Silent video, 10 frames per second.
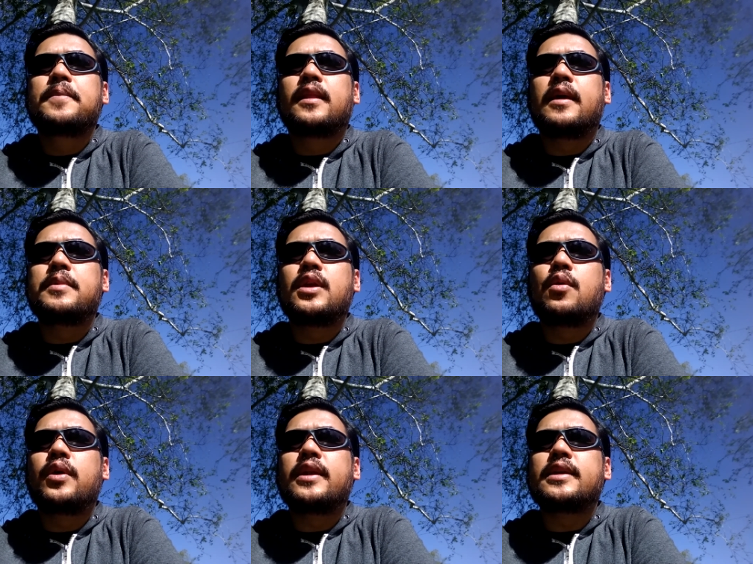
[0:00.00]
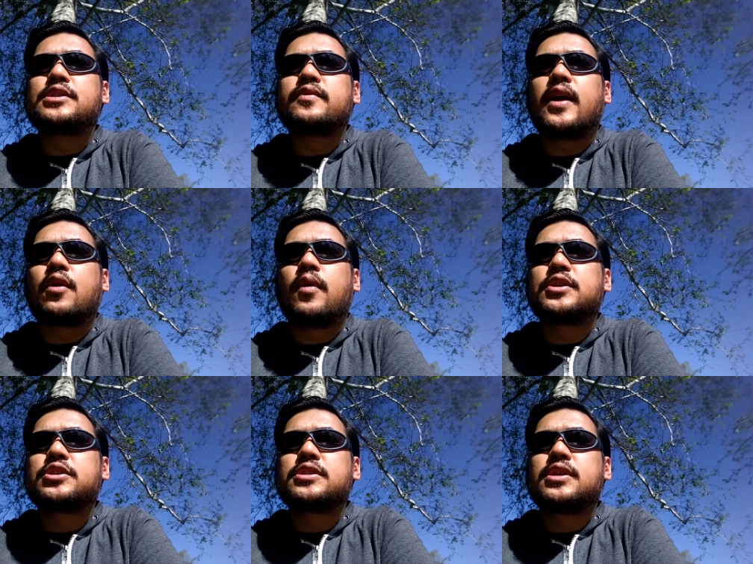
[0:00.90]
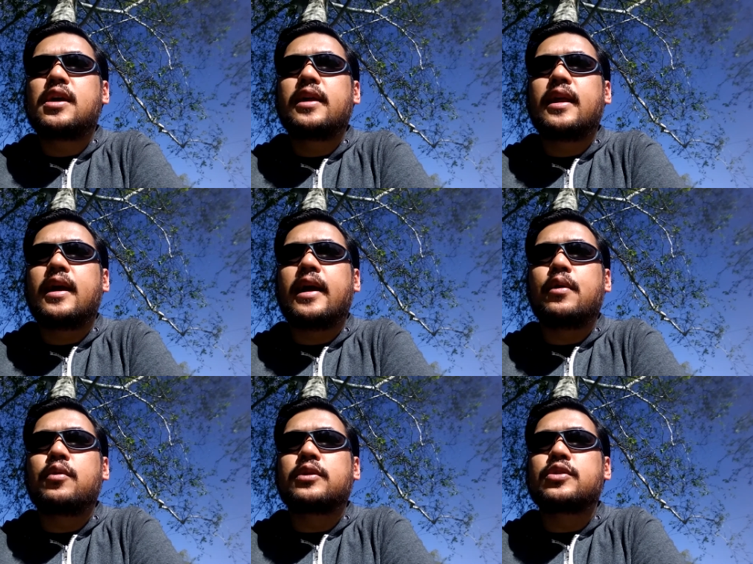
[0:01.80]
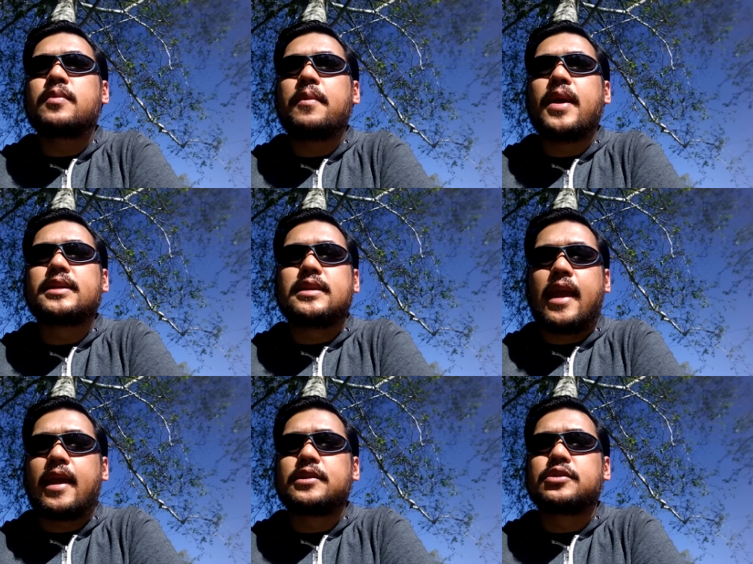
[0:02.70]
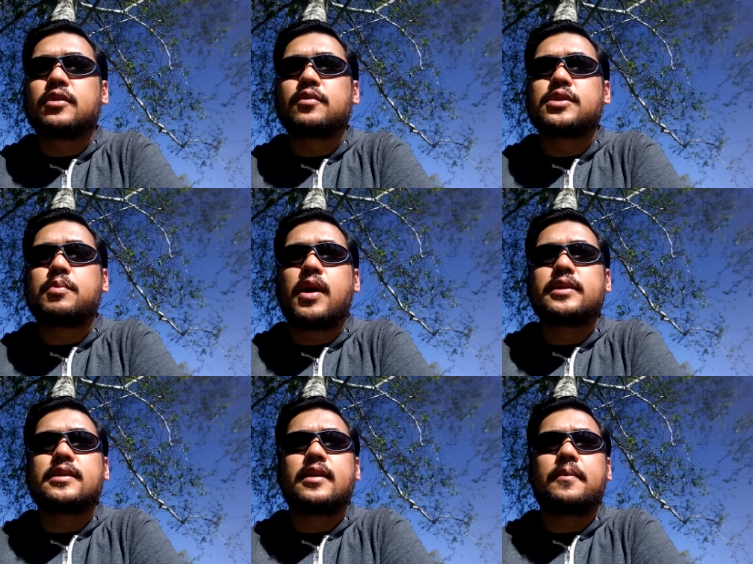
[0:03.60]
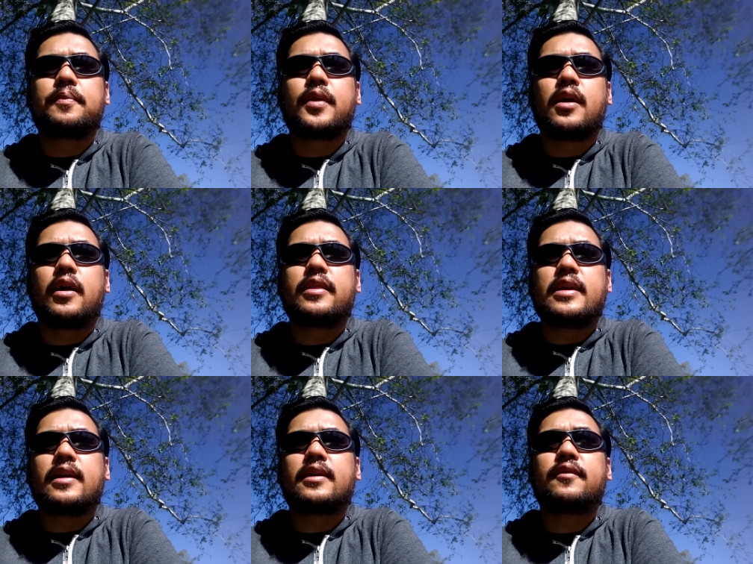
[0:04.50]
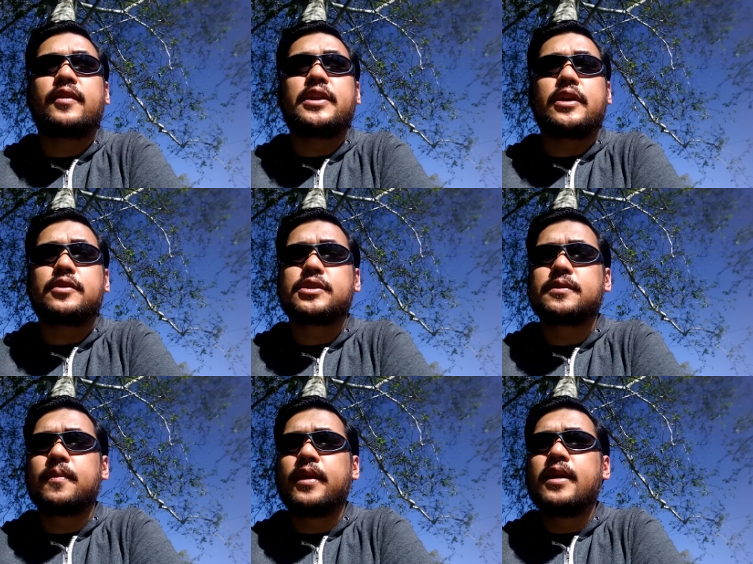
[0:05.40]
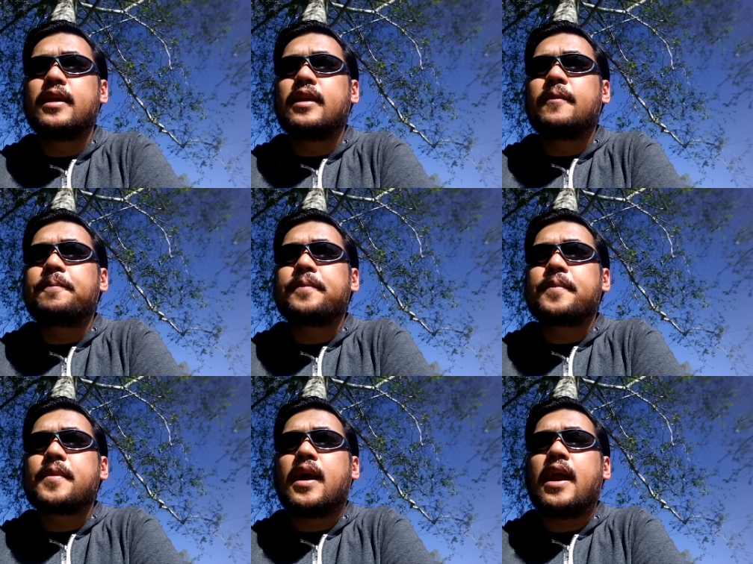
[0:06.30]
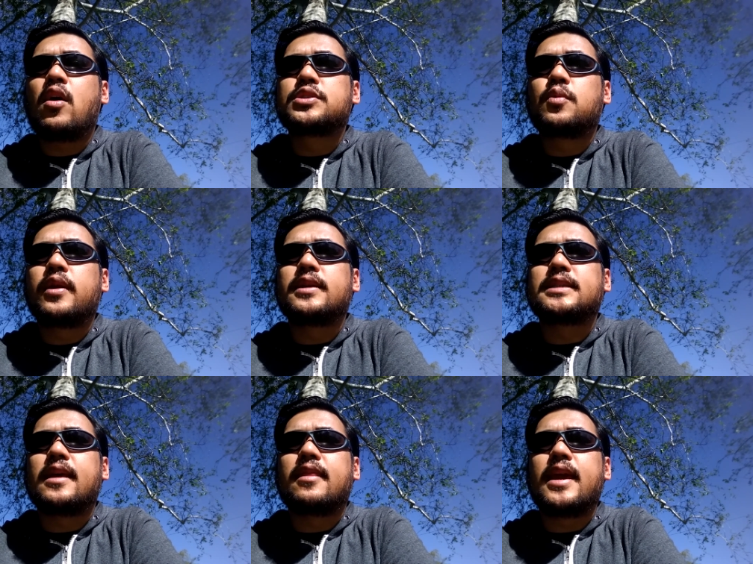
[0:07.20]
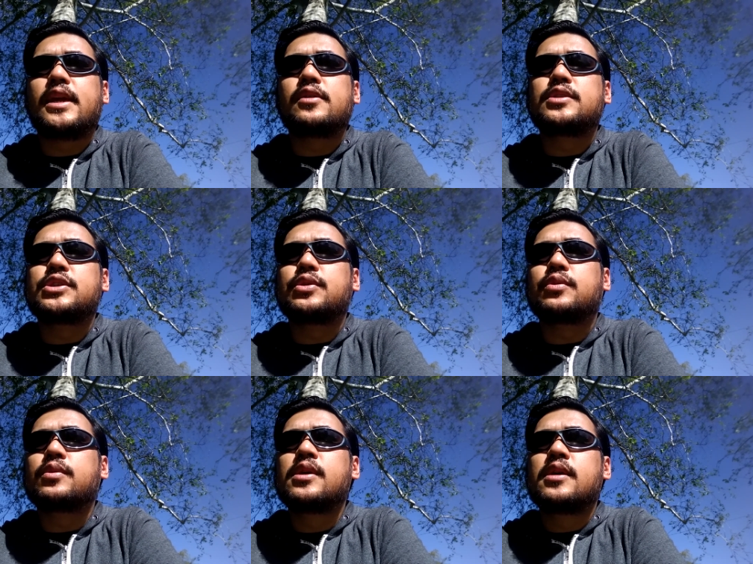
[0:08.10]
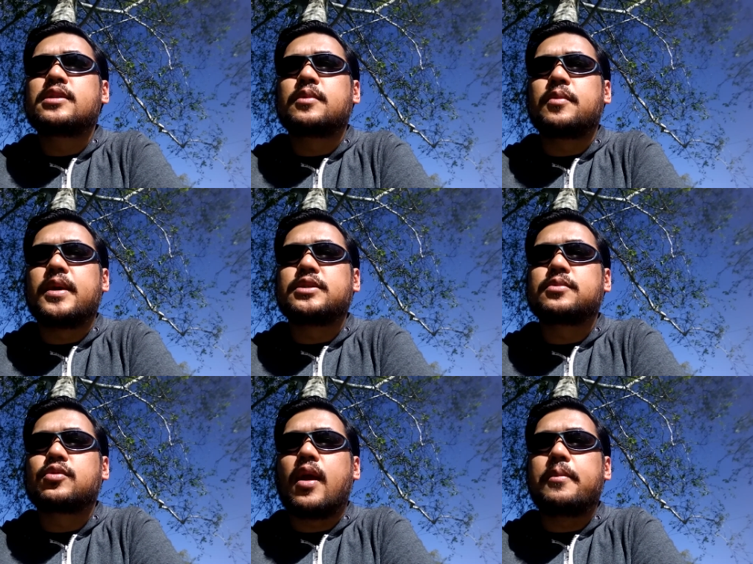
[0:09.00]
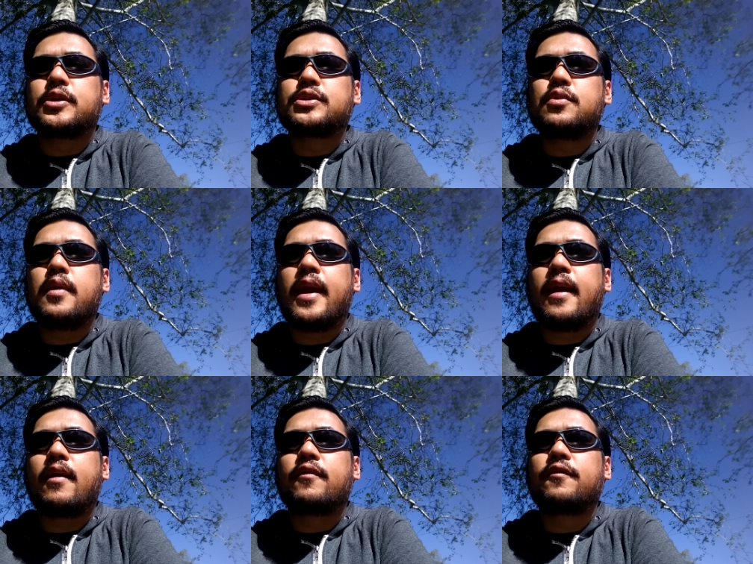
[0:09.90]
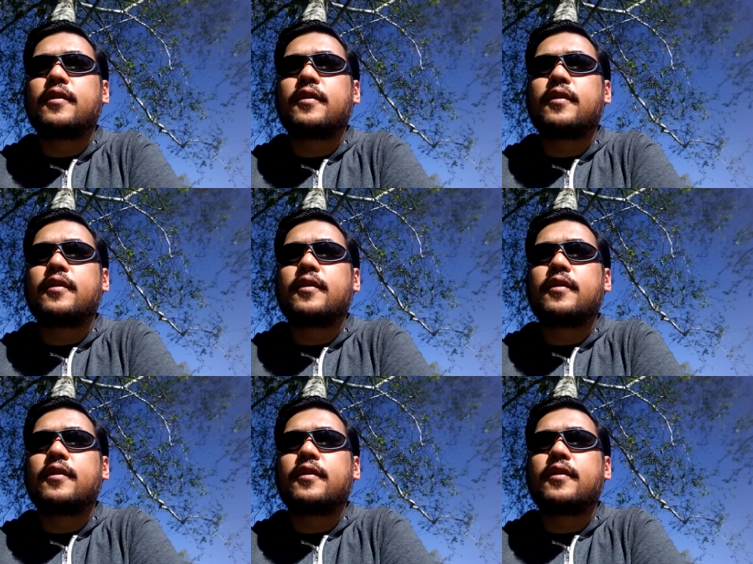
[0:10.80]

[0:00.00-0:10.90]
let me know what it is you've got questions on. I will do my best to answer and respond to them on the videos. I also wanted to say thank you to some of my subscribers who have